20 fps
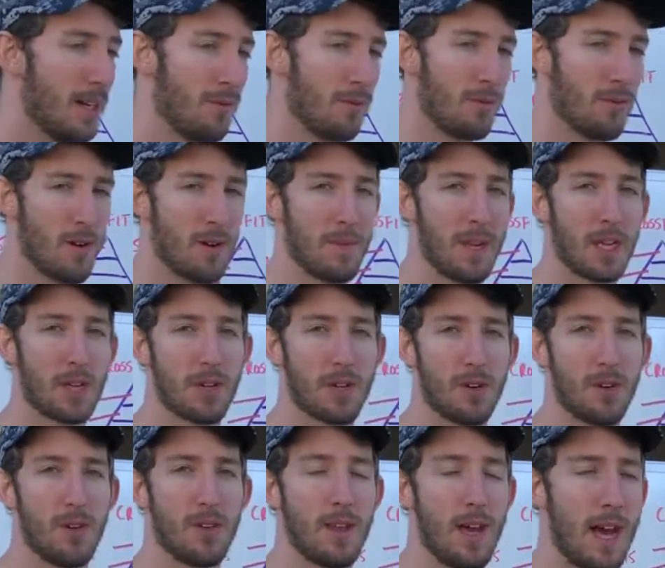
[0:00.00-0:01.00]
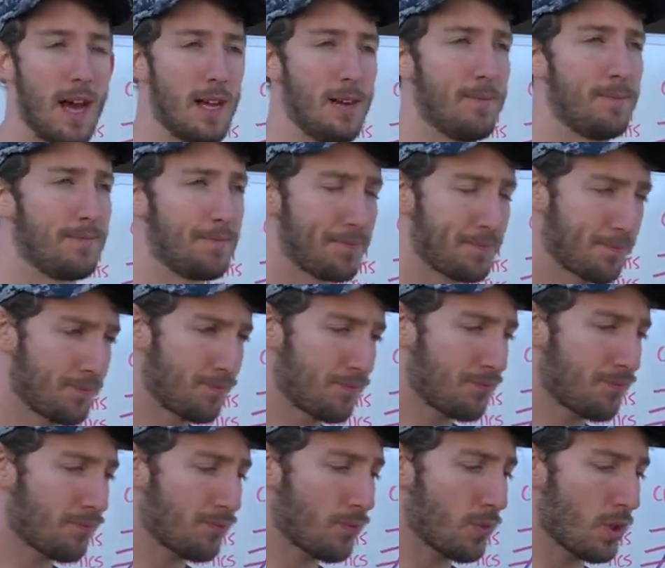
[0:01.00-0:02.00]
We want to make sure that
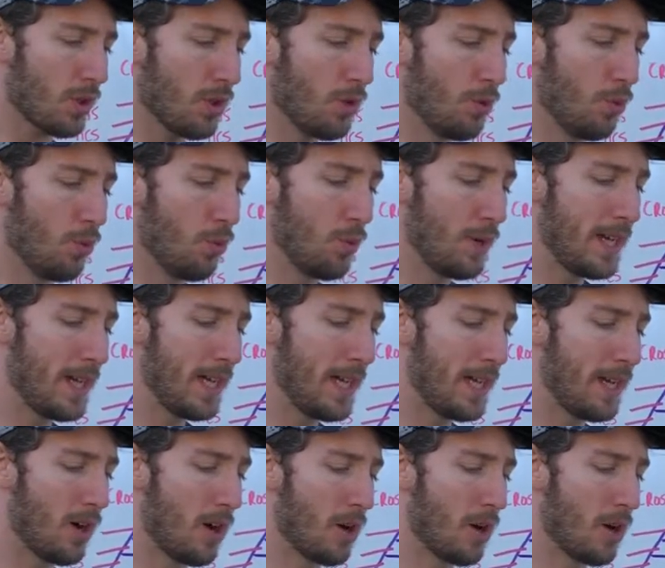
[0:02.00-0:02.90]
we